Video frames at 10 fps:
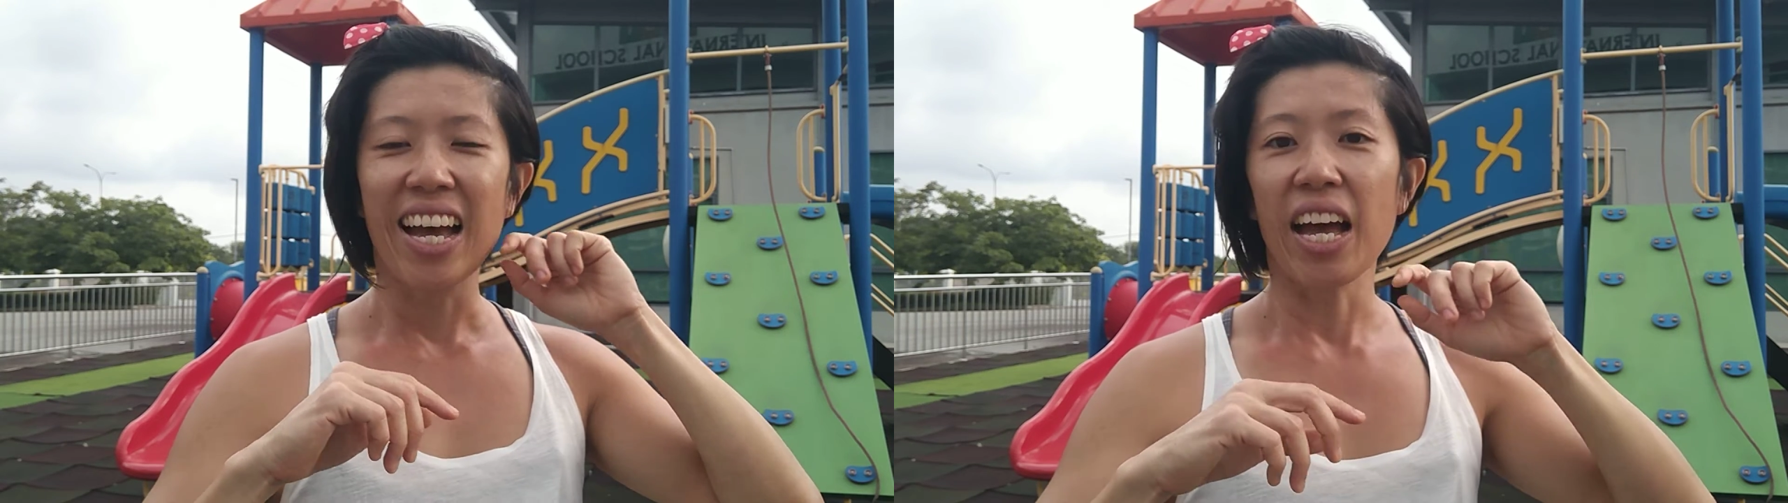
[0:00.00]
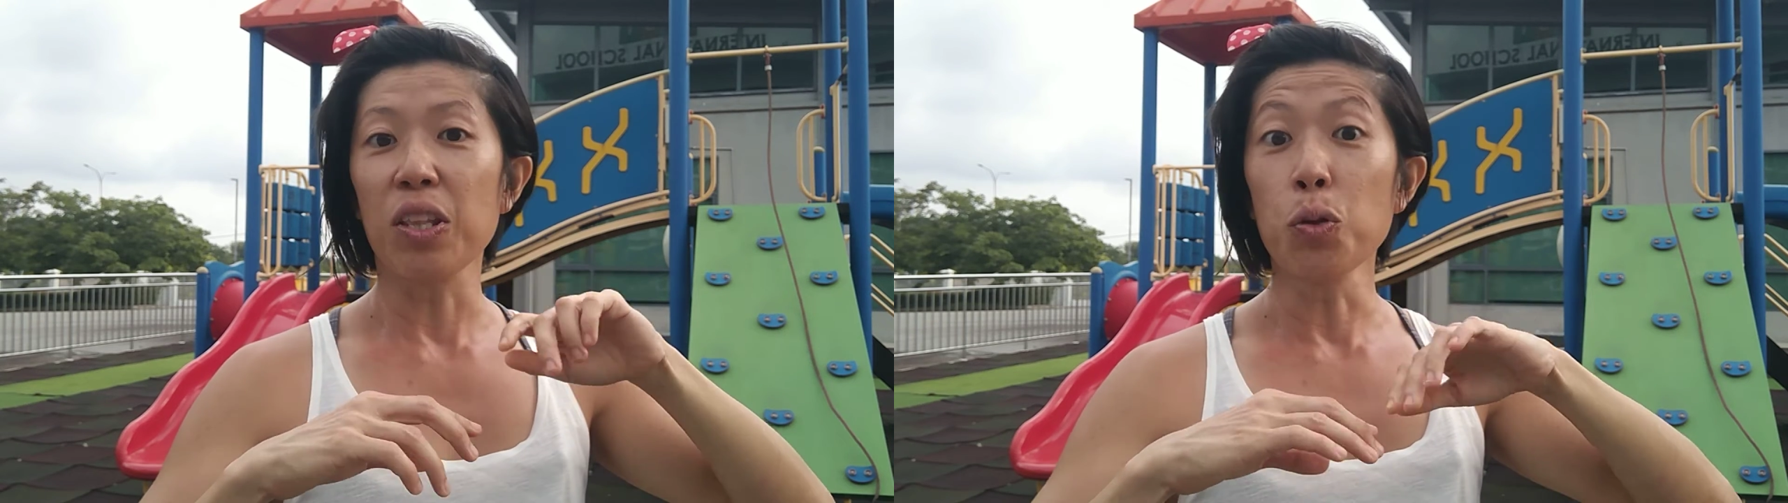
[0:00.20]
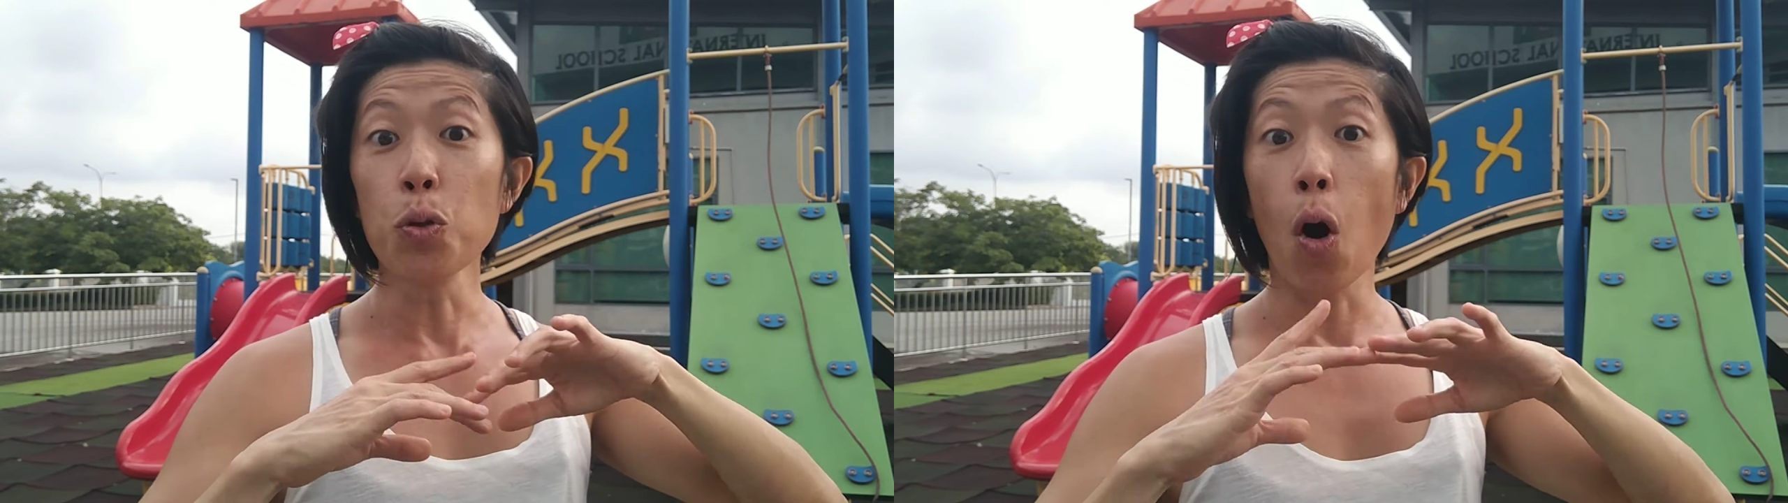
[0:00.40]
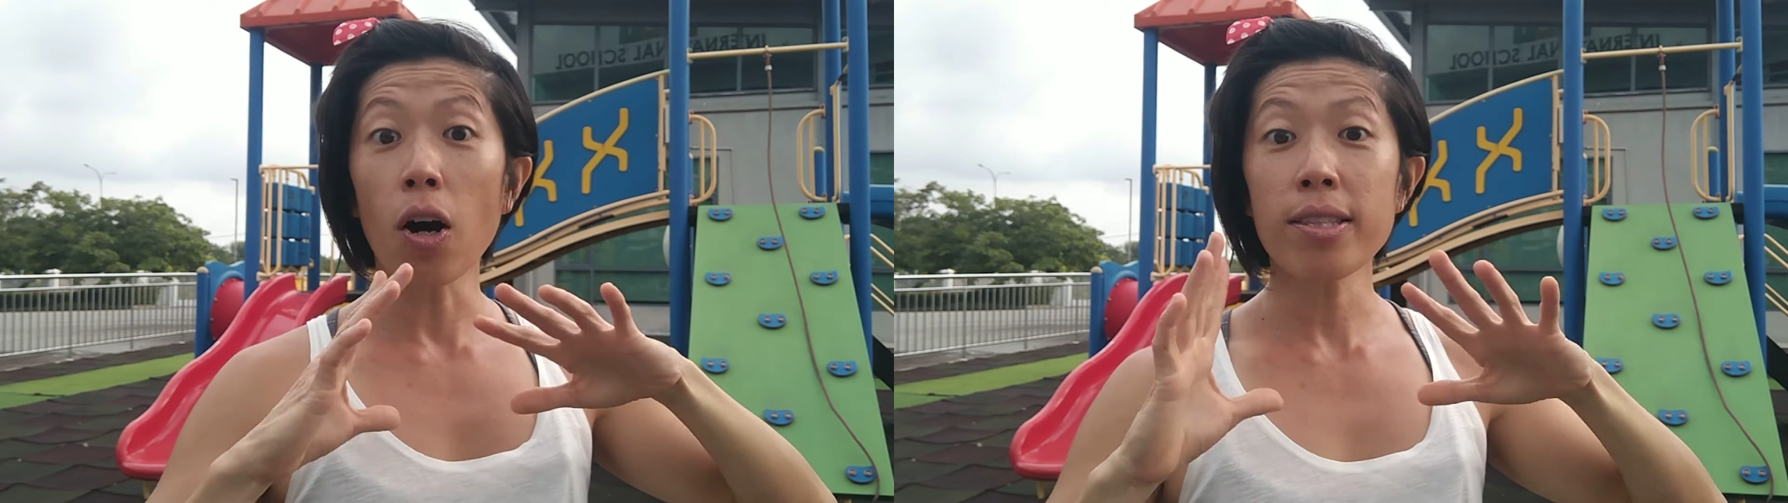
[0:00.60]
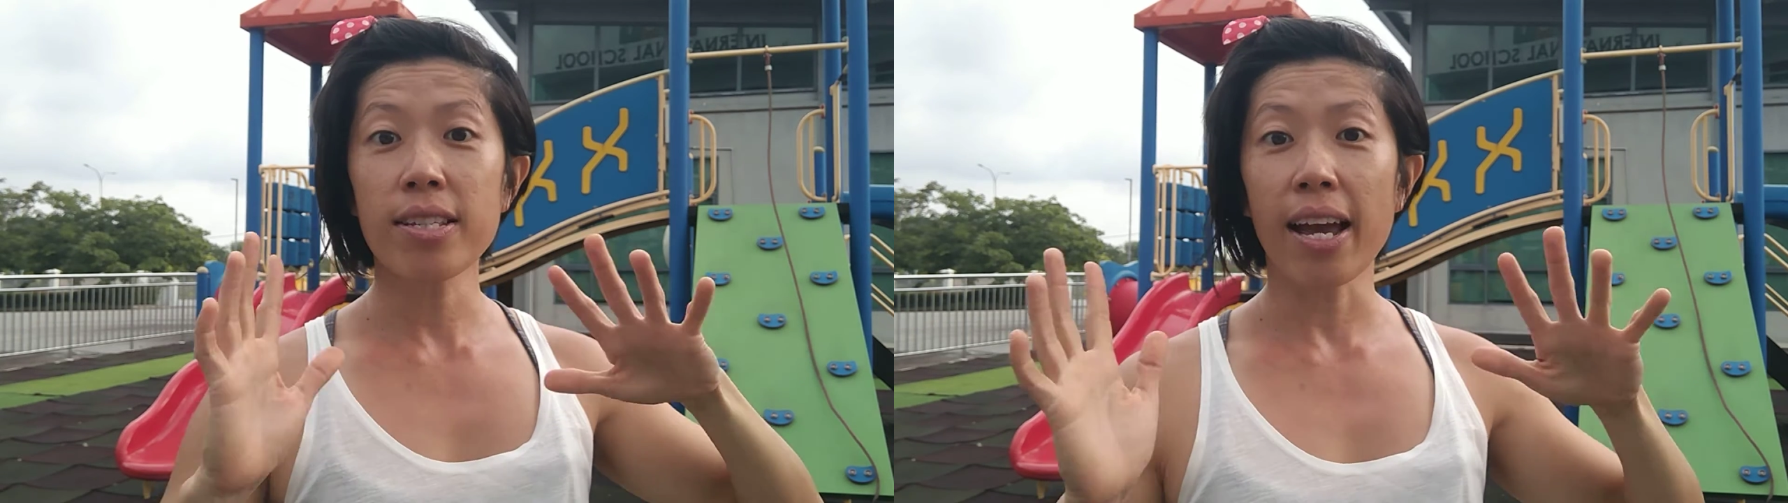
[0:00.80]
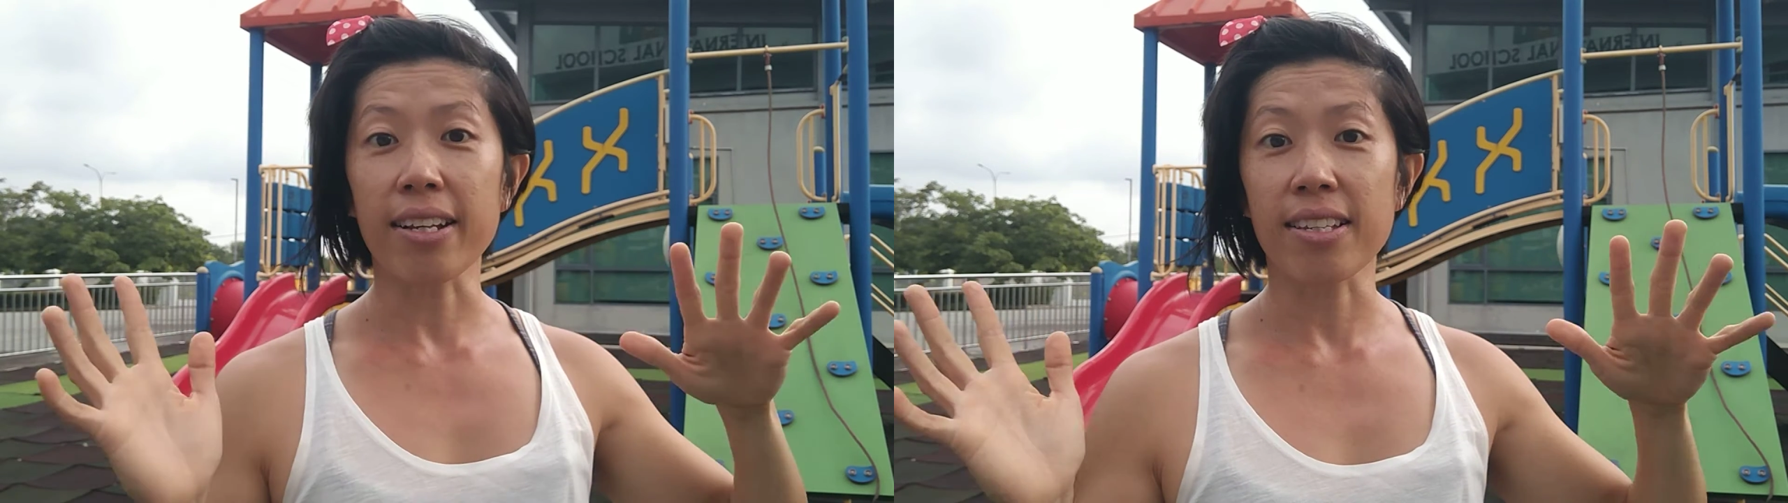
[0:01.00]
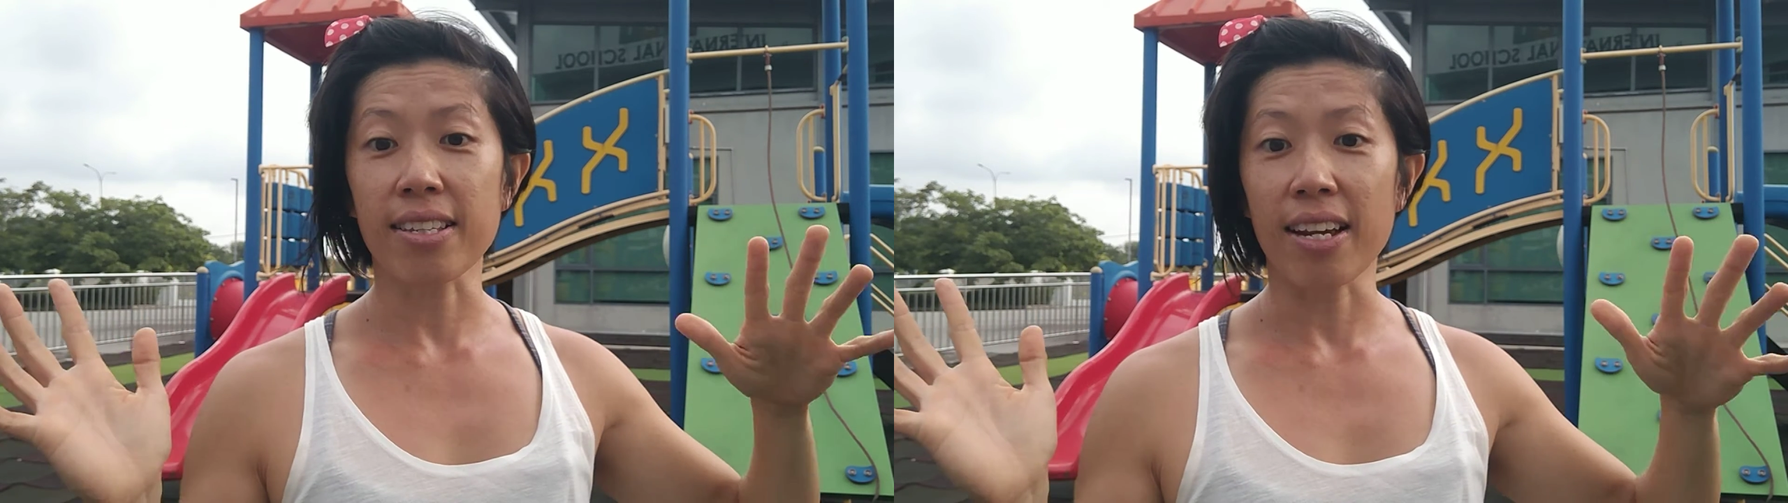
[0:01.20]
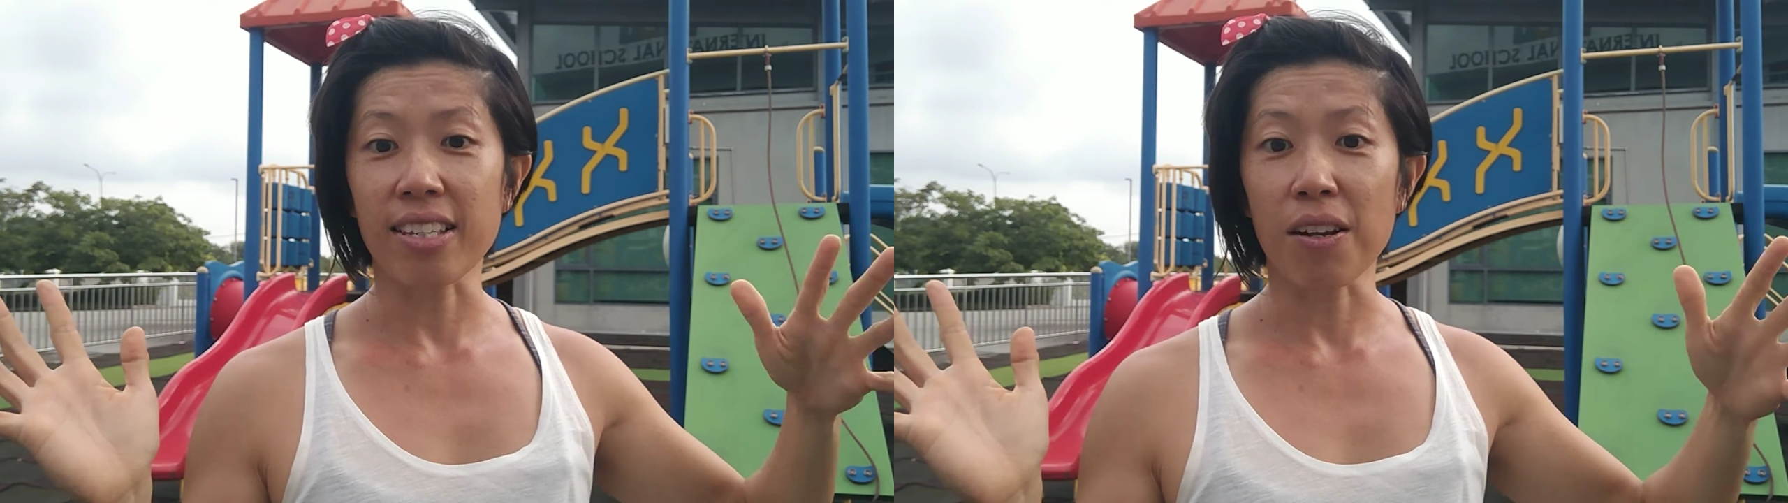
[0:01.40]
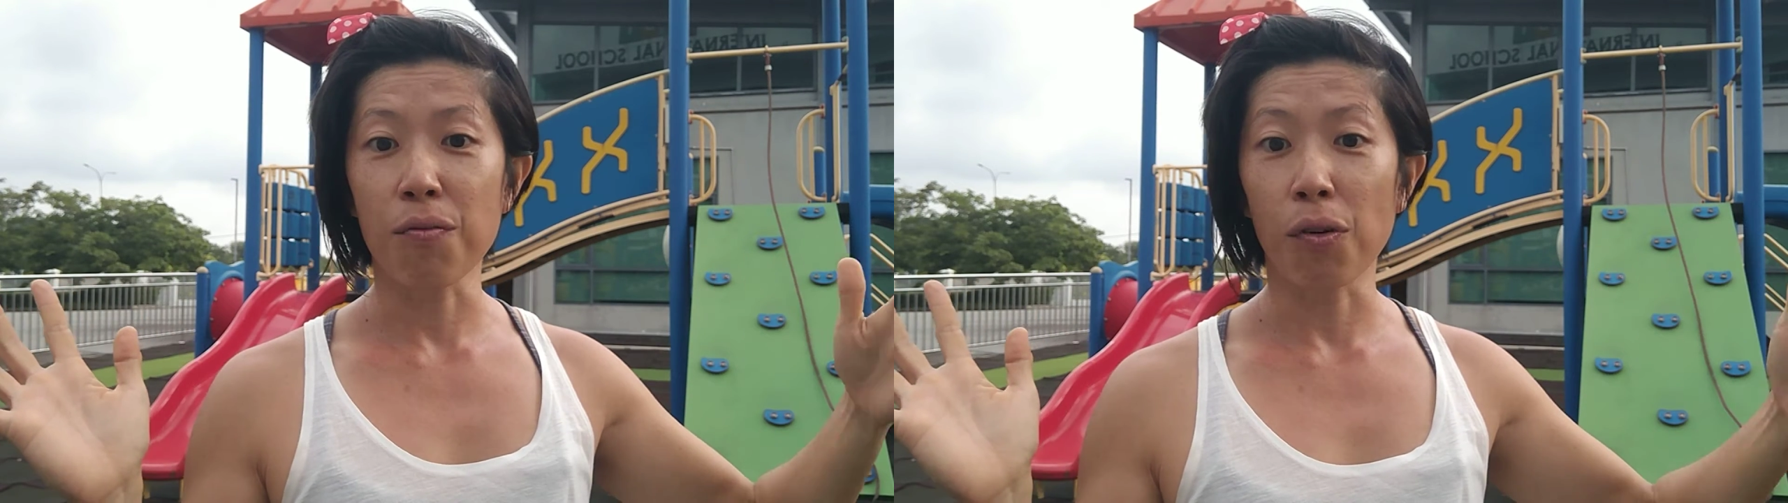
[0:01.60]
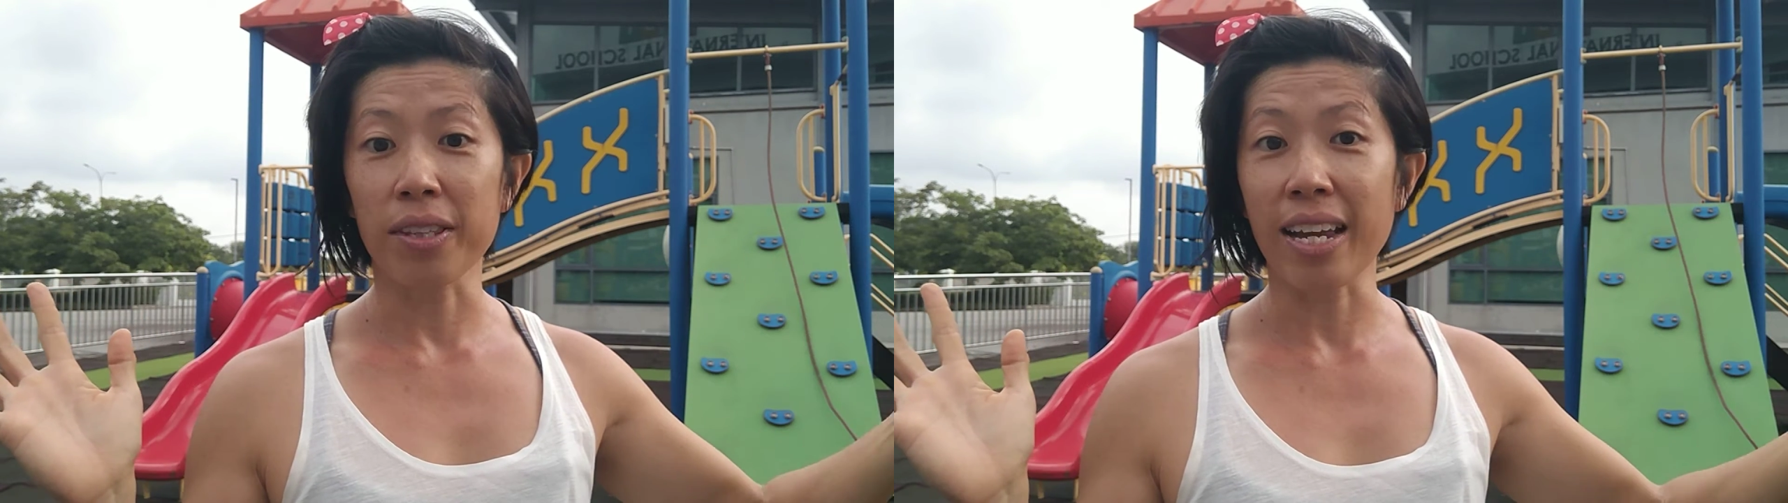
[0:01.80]
and not exercising
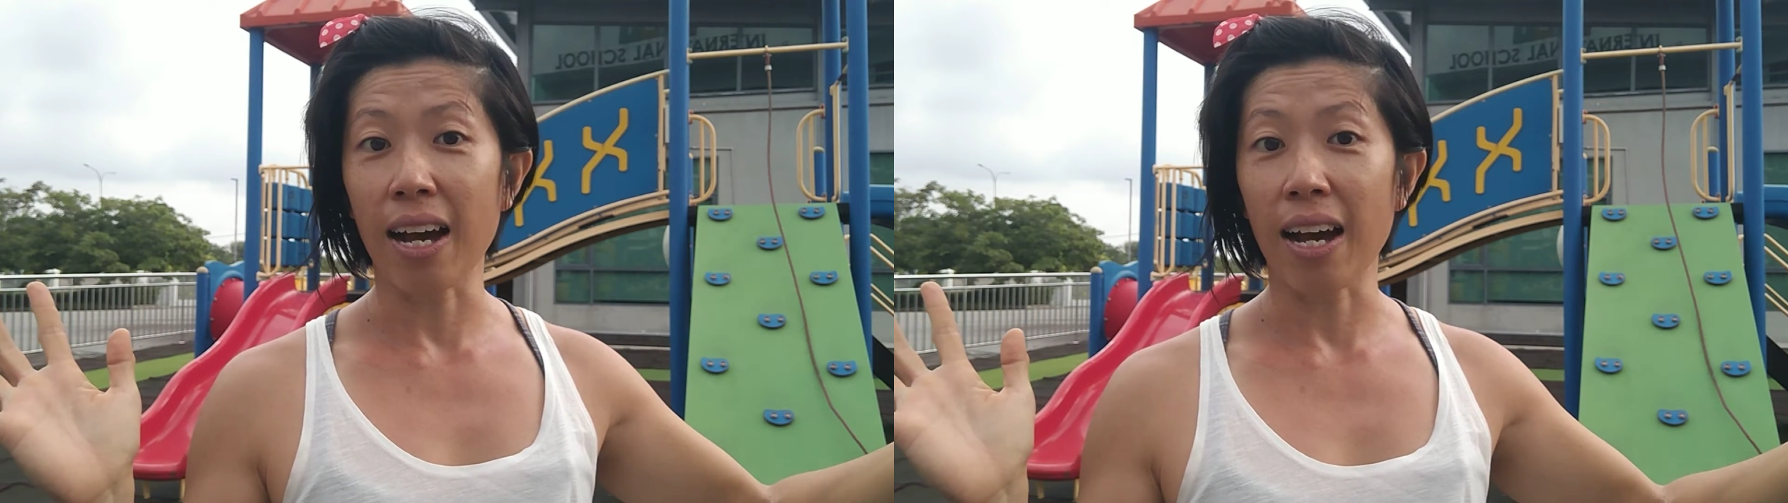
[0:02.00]
for the